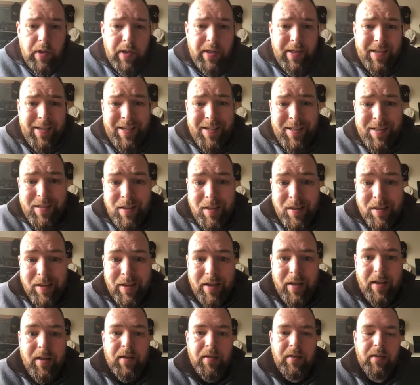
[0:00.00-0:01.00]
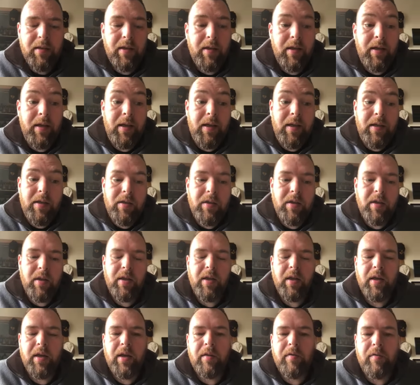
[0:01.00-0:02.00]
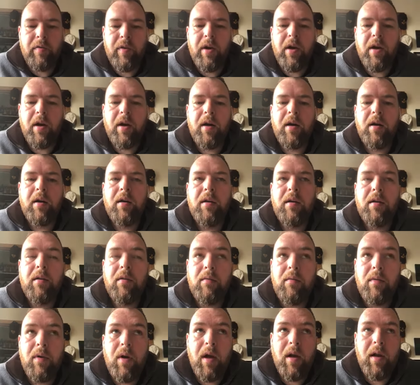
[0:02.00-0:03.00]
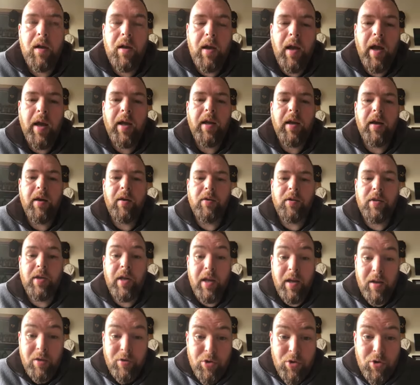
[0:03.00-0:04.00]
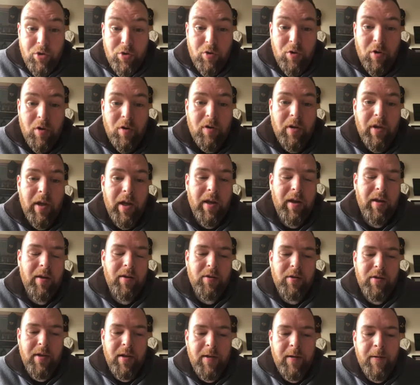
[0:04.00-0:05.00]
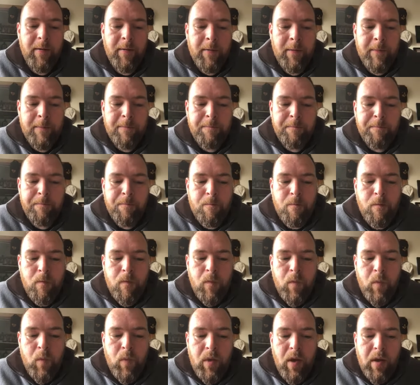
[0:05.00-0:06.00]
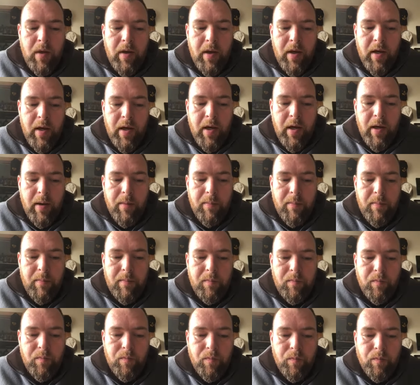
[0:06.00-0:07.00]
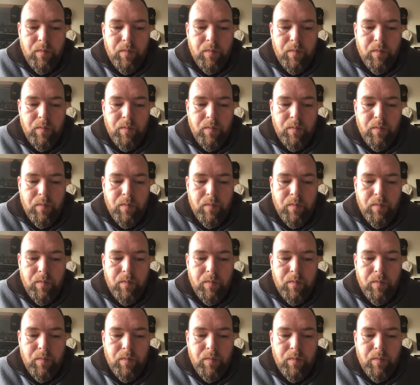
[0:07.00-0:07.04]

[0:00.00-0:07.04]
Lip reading: easily give that a 9 out of 10, a strong 9 out of 10.